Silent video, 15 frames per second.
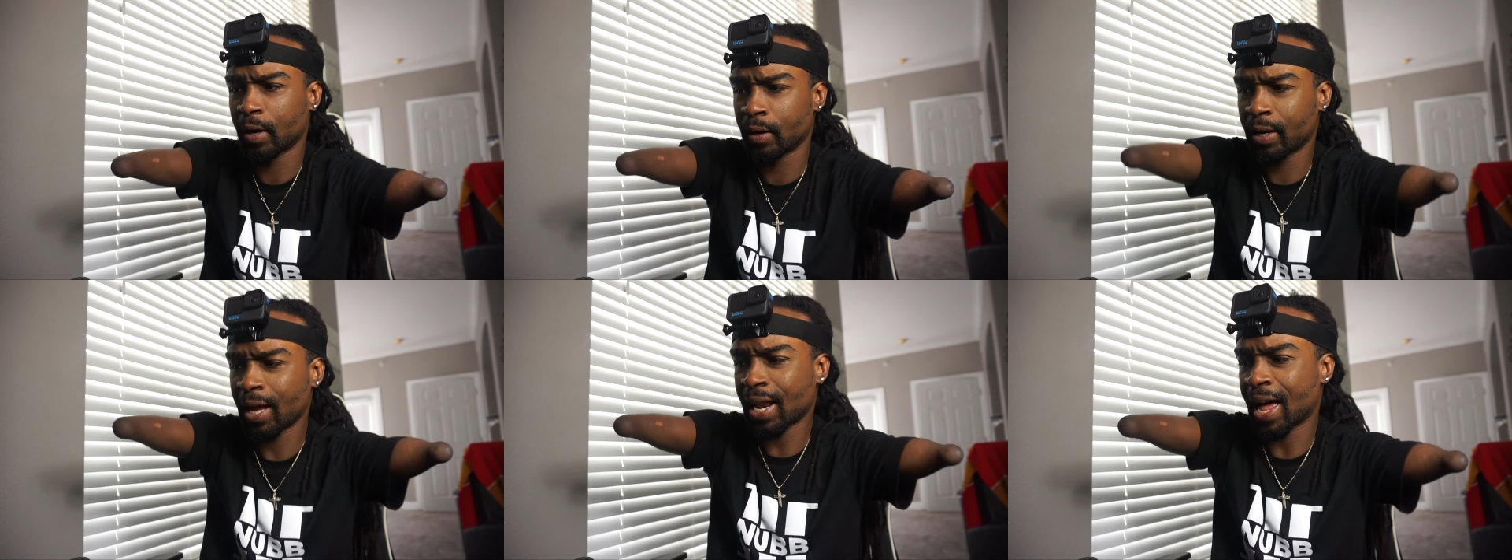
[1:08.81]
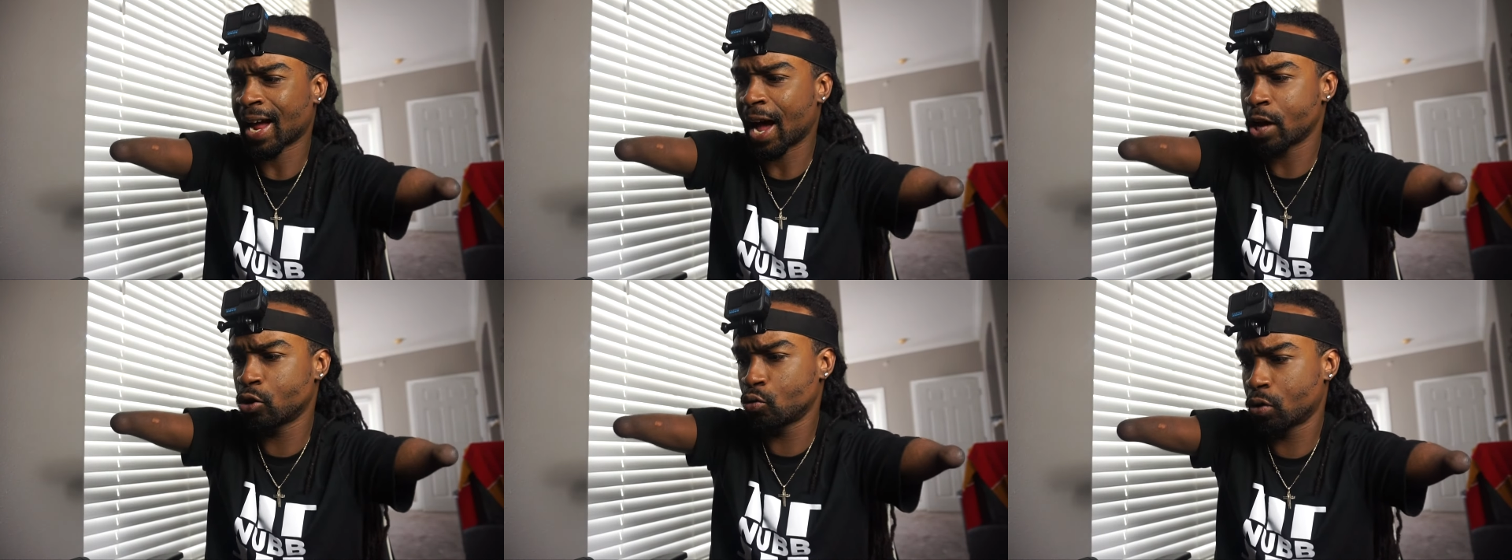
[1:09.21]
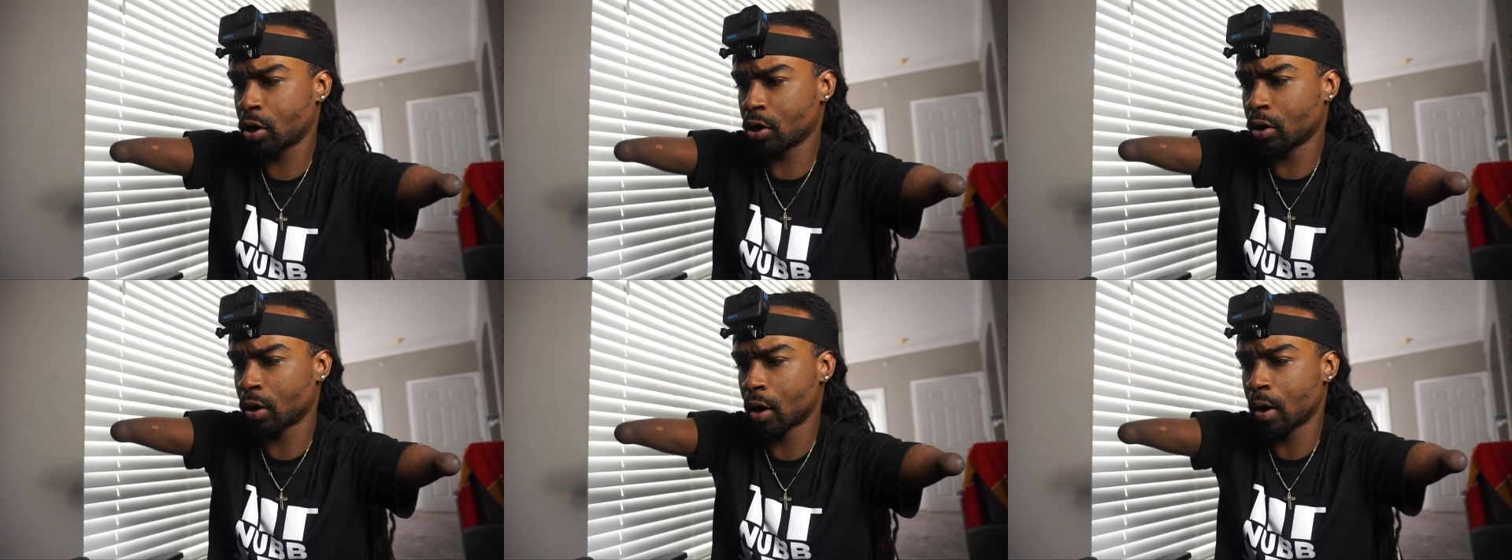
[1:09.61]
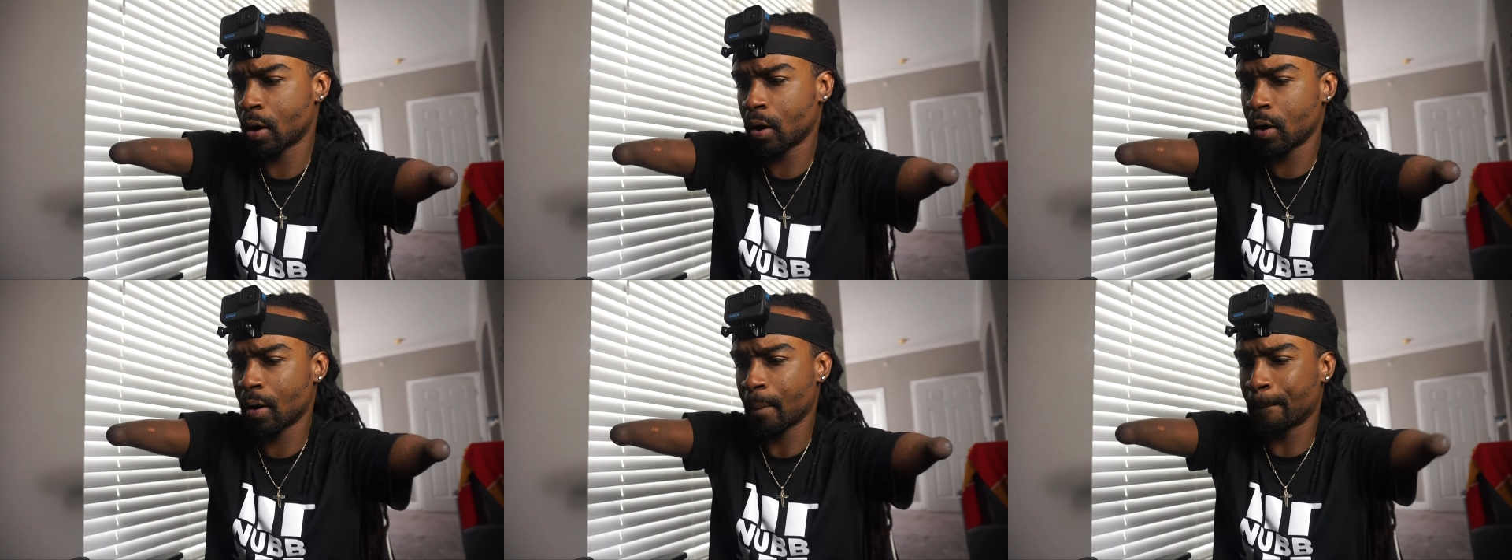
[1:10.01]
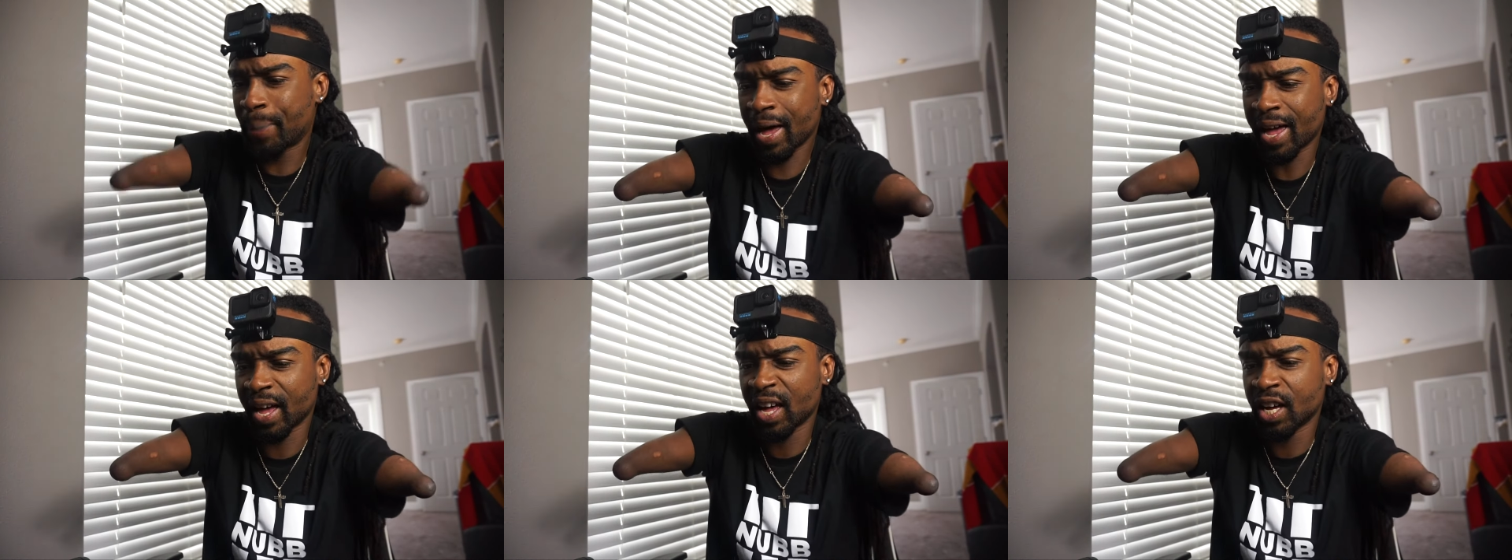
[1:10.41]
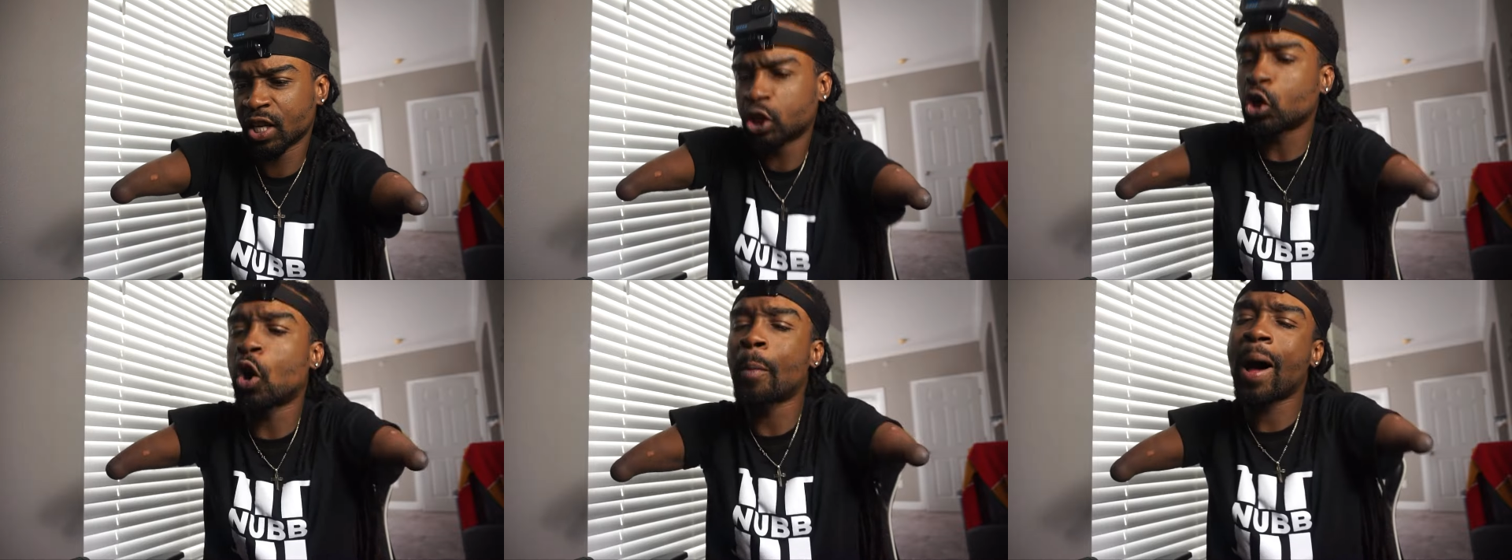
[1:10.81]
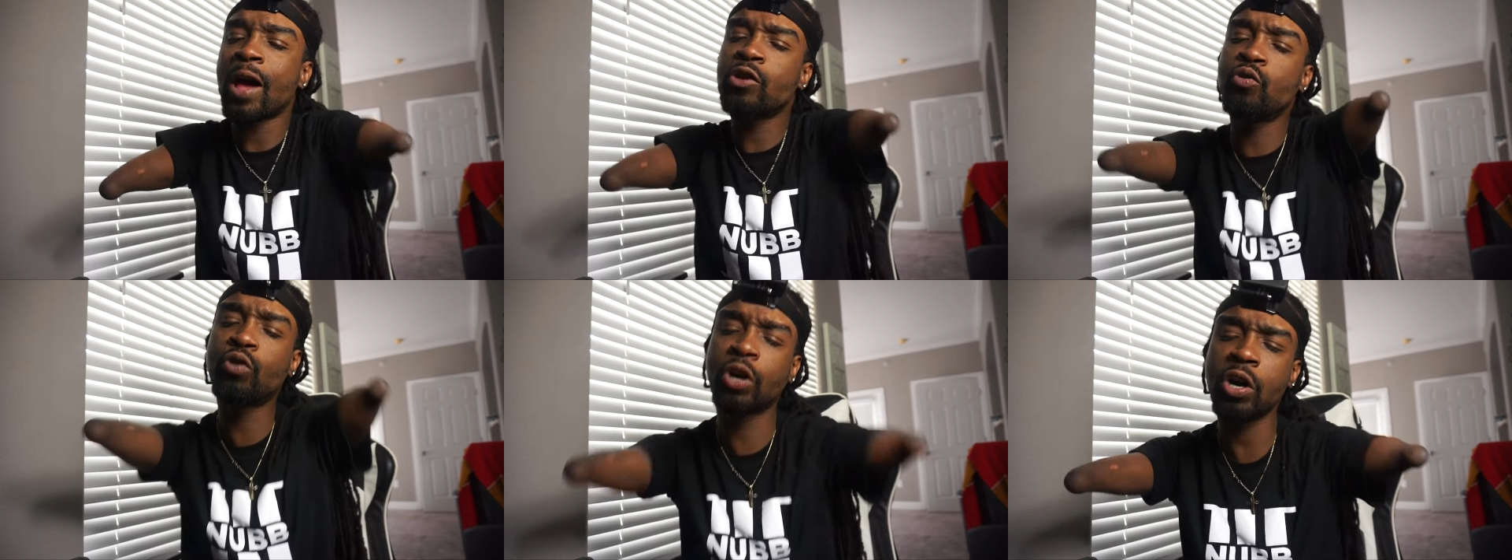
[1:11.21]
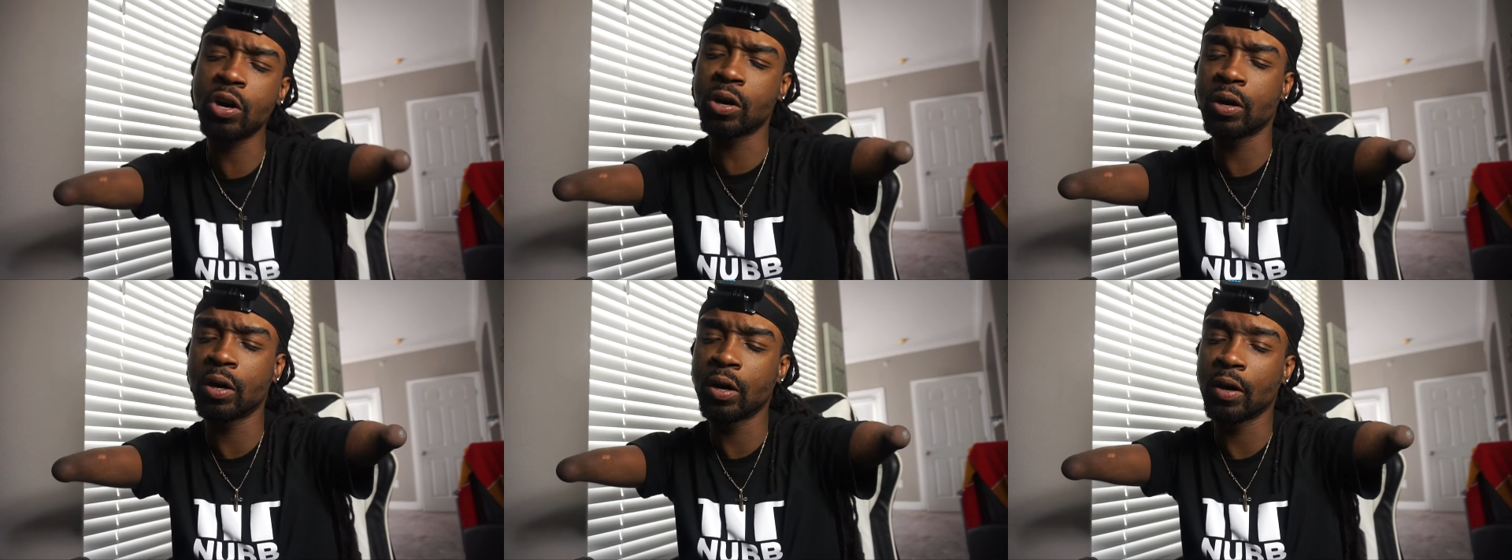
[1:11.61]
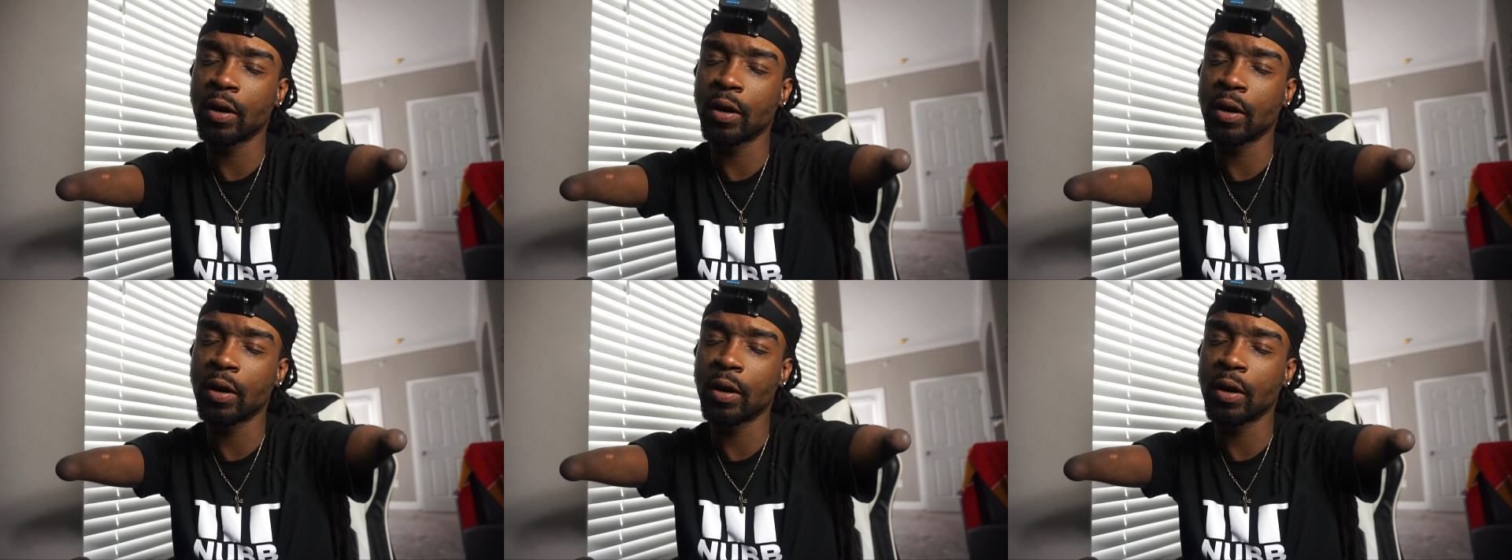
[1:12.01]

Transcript: they like how you cook, bet, show them how you cook.